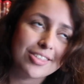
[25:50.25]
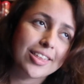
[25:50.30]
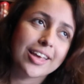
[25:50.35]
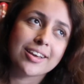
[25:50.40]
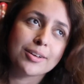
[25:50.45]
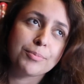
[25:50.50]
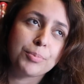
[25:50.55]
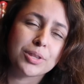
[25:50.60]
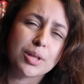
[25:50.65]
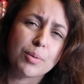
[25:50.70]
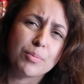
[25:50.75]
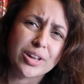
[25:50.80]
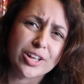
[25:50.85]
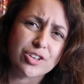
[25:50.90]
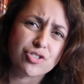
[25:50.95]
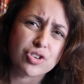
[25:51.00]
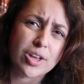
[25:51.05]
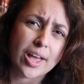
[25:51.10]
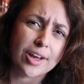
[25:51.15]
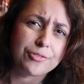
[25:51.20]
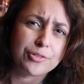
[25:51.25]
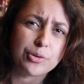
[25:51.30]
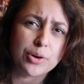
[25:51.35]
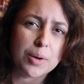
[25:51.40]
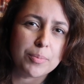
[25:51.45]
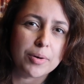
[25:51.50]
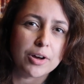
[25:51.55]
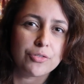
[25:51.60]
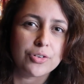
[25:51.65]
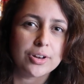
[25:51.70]
they can put them literally
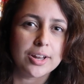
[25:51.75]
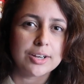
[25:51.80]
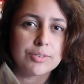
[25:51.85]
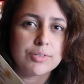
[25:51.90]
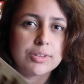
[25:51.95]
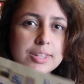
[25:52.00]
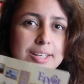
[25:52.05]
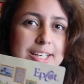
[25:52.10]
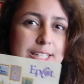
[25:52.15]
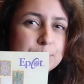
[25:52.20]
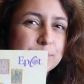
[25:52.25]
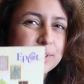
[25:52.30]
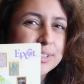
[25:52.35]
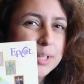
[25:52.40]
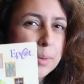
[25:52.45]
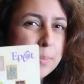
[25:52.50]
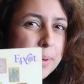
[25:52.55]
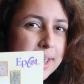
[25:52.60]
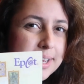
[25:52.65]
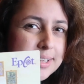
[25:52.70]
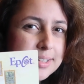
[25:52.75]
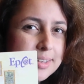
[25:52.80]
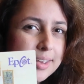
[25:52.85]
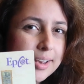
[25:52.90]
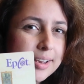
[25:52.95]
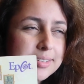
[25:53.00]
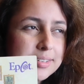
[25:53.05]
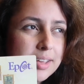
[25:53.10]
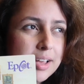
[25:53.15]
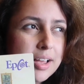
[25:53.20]
everywhere but I feel like with these because they're
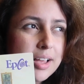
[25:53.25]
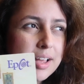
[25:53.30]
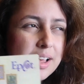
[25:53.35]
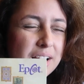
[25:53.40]
paintings